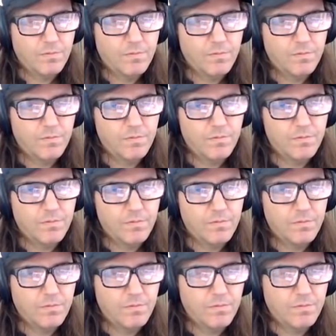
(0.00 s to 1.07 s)

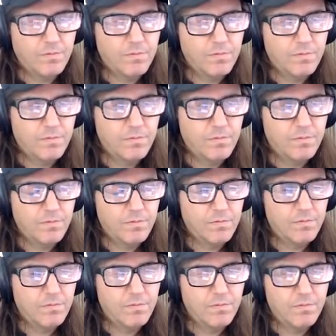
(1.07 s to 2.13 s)

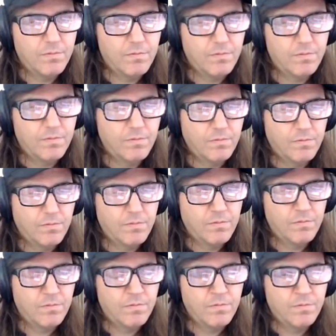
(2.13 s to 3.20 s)

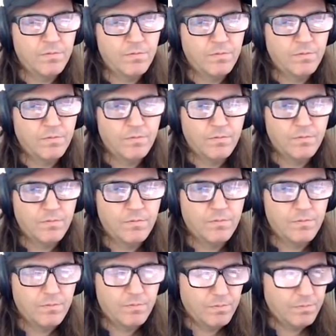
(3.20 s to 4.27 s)

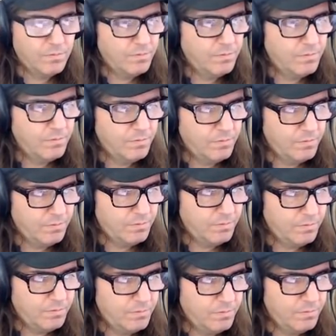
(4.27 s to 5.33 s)

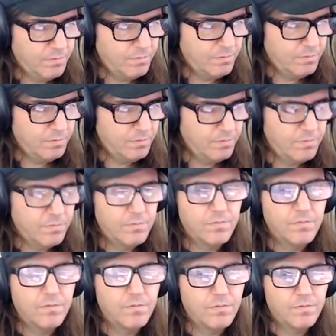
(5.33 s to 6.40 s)

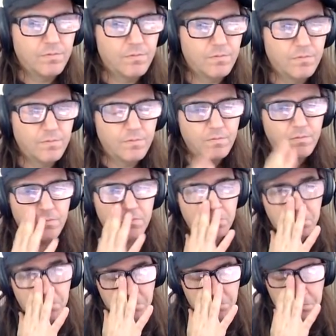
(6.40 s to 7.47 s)

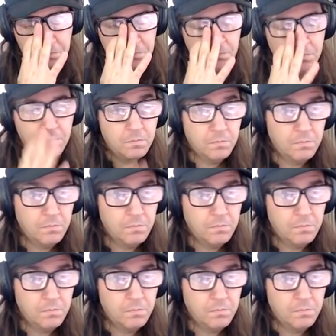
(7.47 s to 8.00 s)
[no speech]